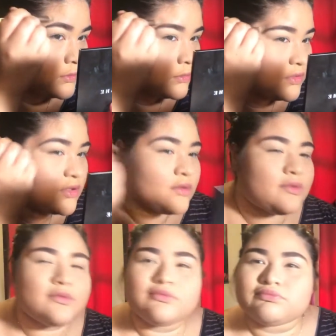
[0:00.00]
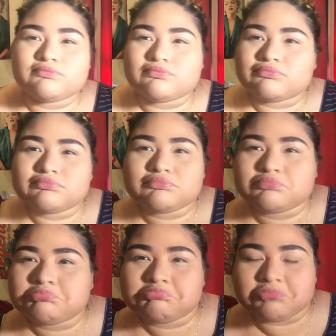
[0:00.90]
no
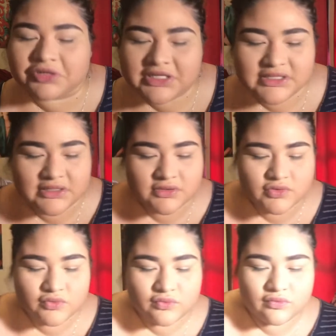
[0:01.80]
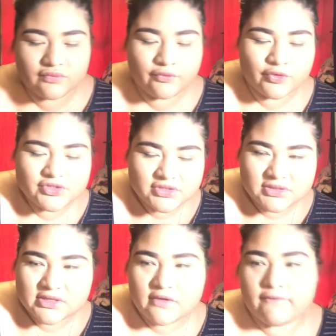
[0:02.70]
reason to force
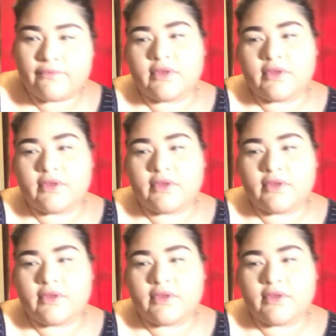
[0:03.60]
yourself.